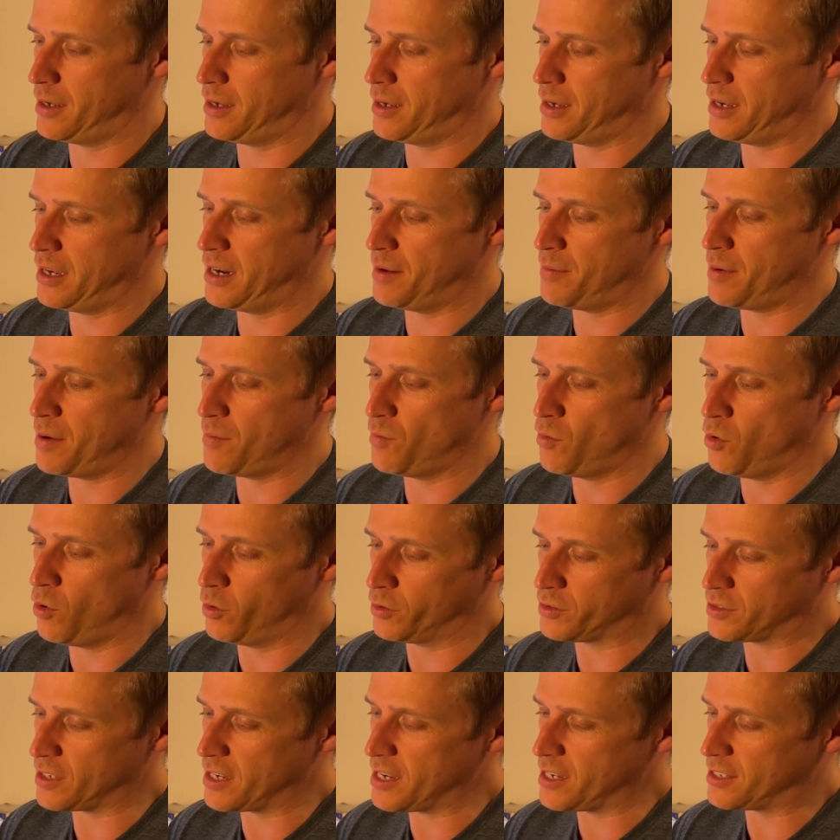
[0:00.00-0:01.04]
in a bit more
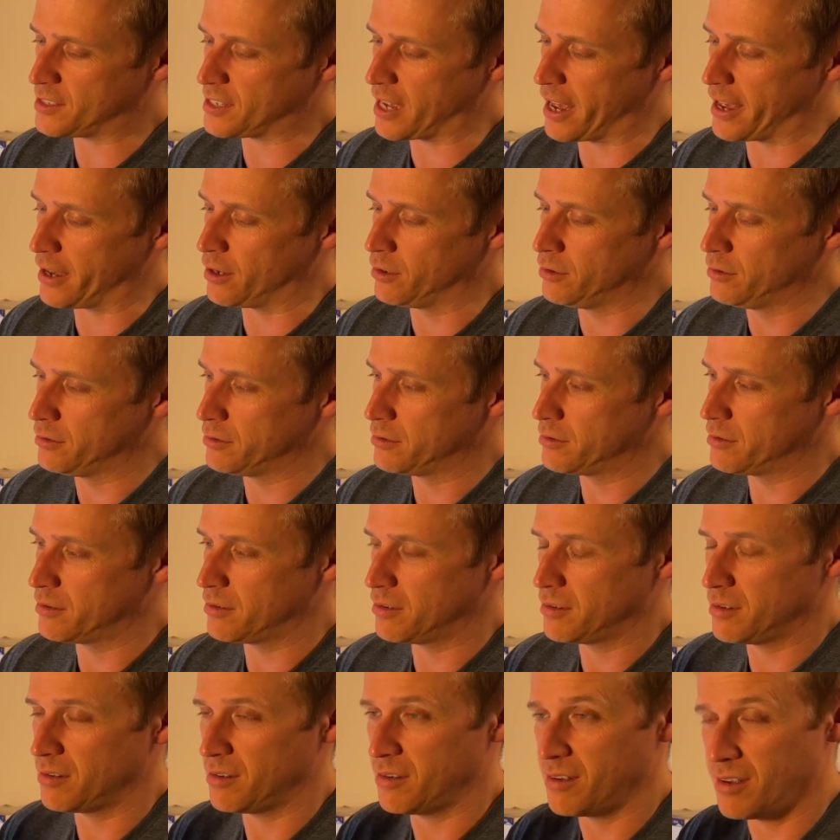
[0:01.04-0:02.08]
detail,
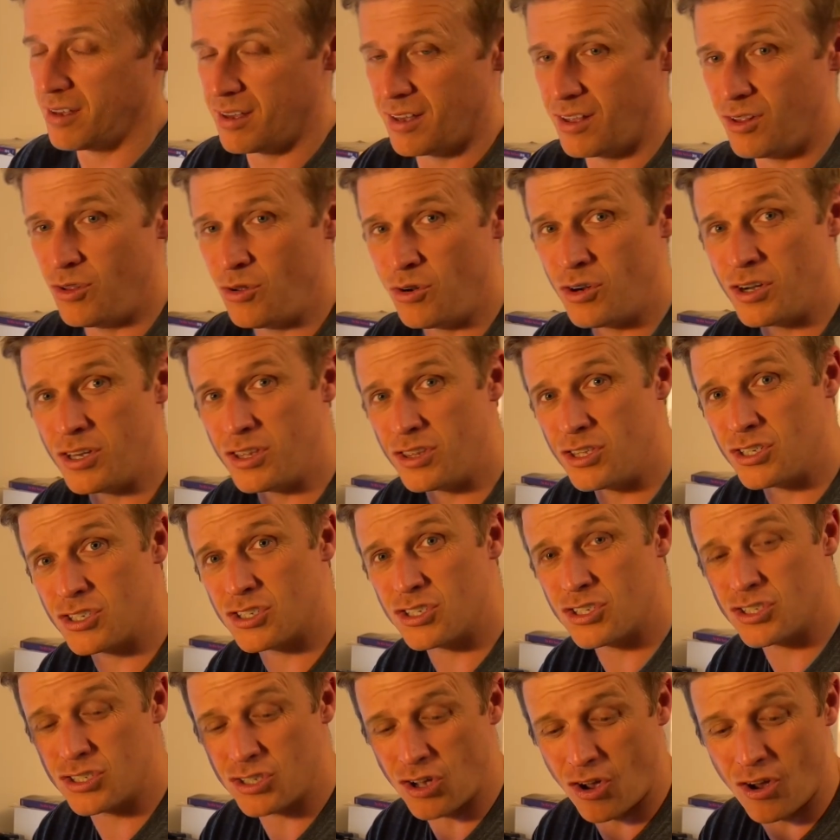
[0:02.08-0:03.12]
look at the
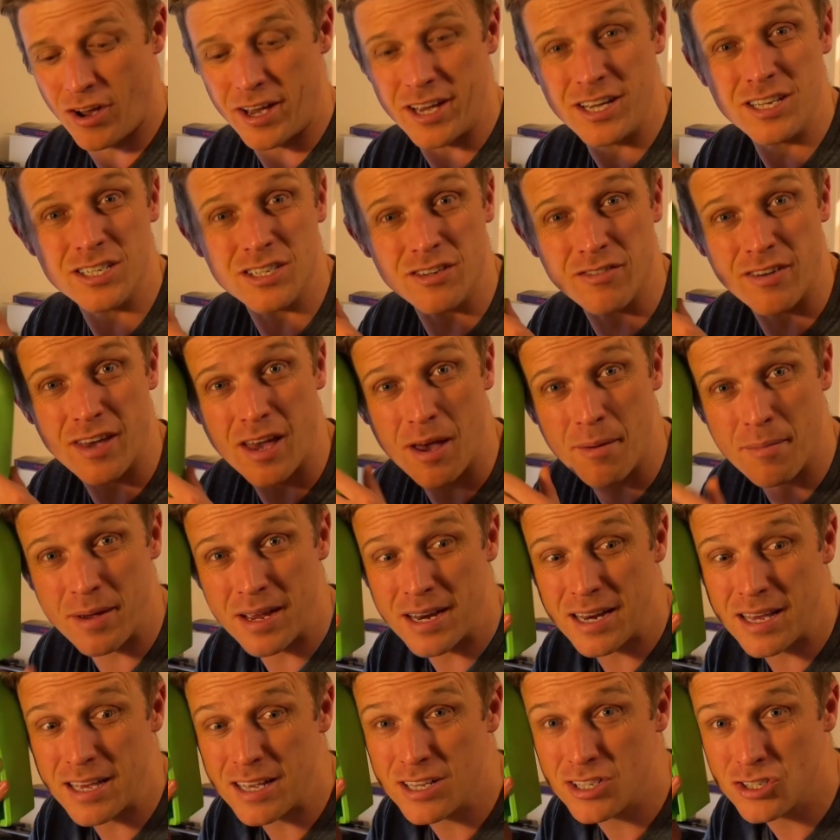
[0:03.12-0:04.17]
size of it. I
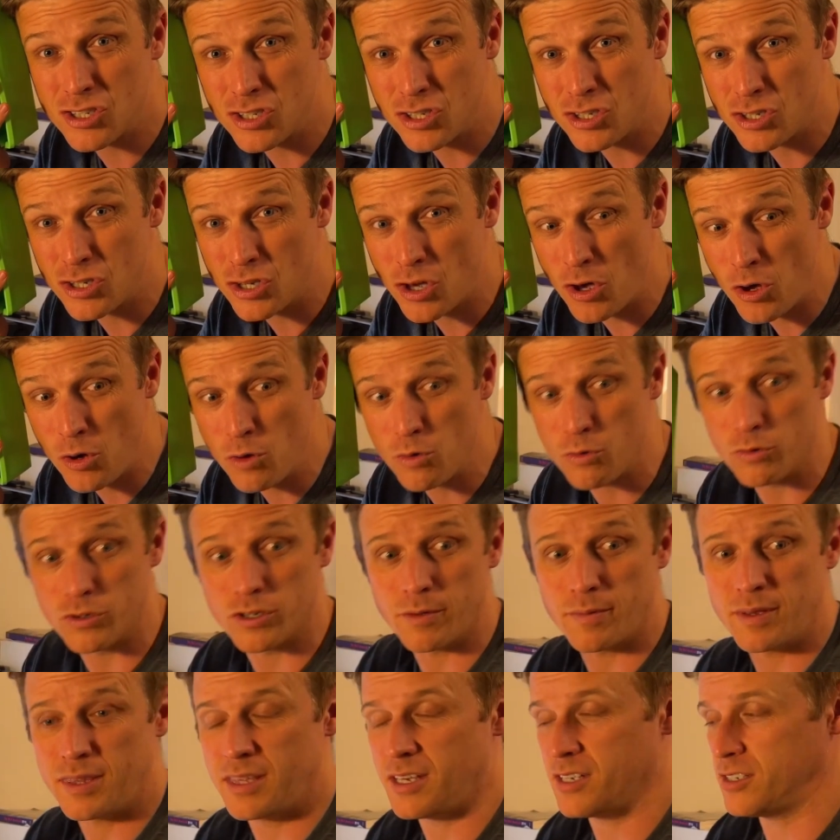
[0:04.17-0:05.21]
mean, it's huge. I
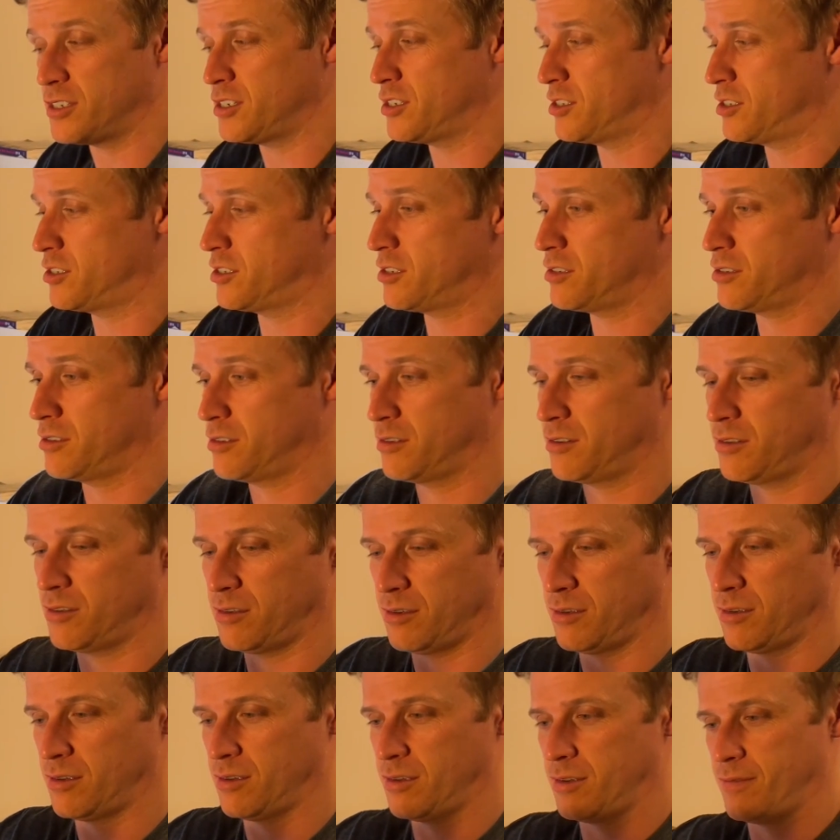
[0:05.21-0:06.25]
mean, that's a
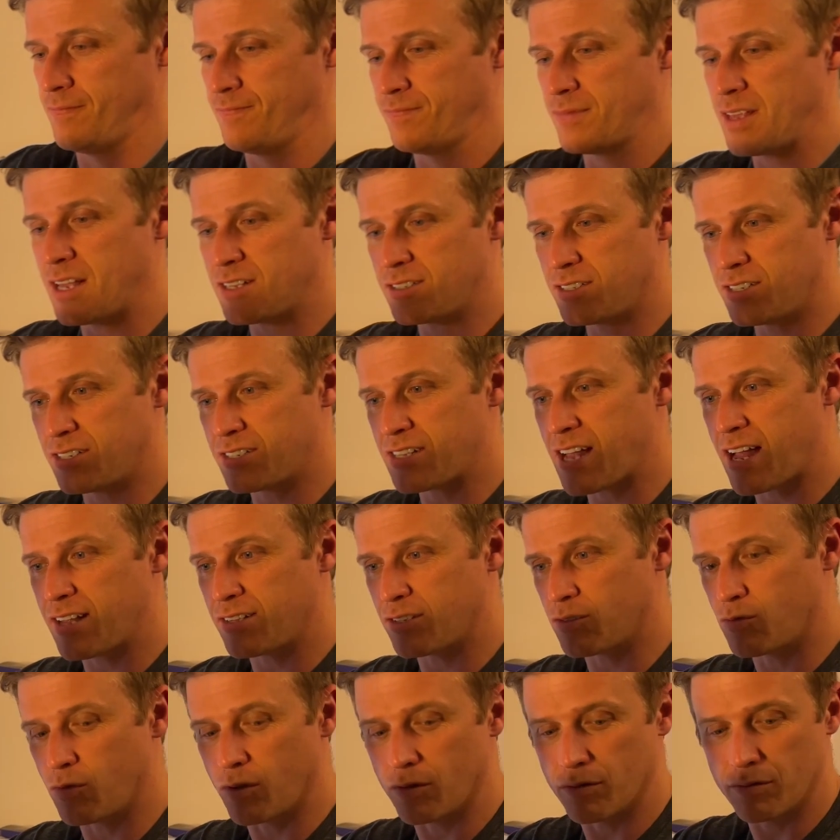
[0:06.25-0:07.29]

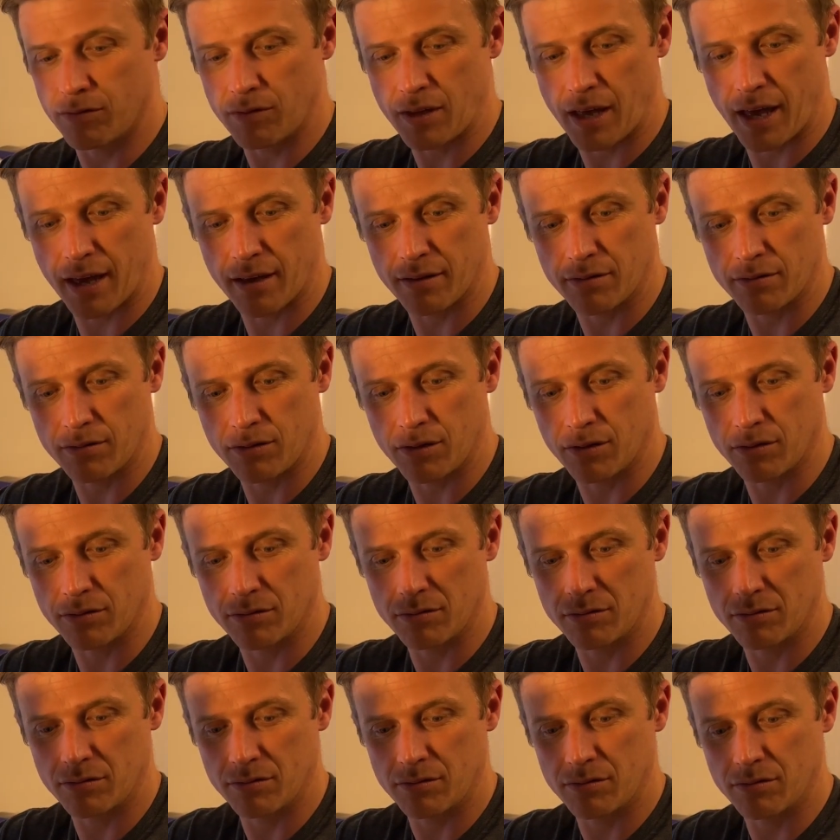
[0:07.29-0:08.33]
standard one there.
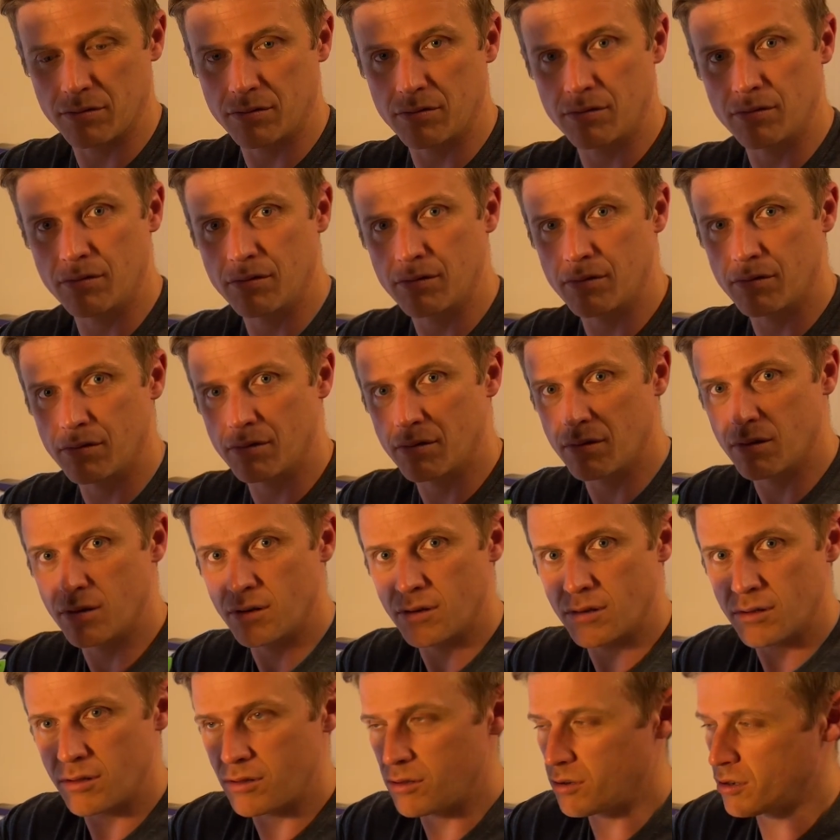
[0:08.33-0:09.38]

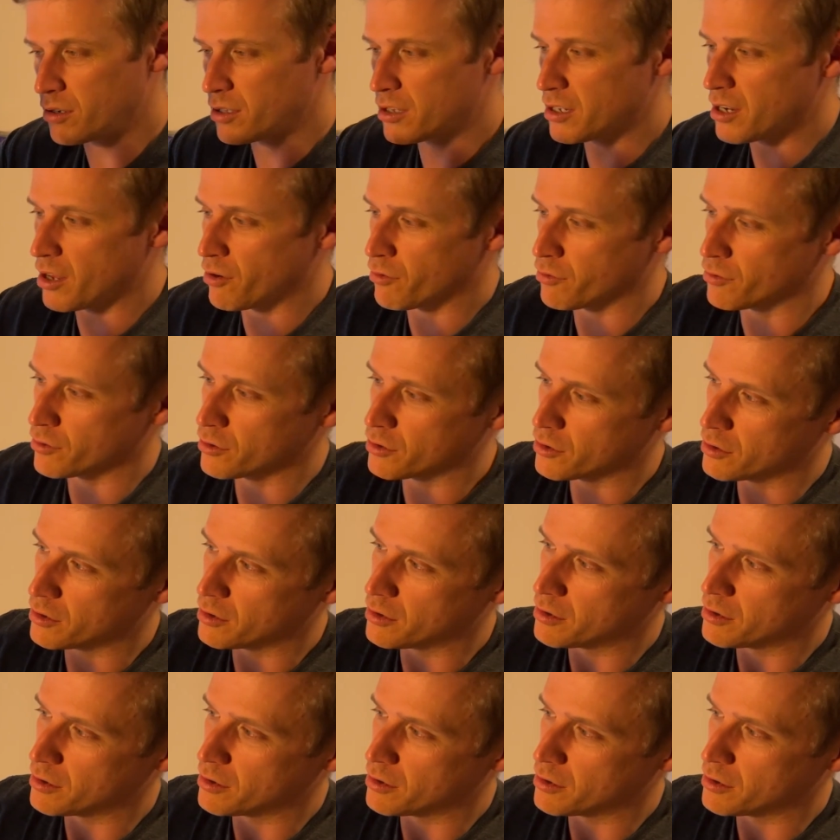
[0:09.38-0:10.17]
Look at the difference.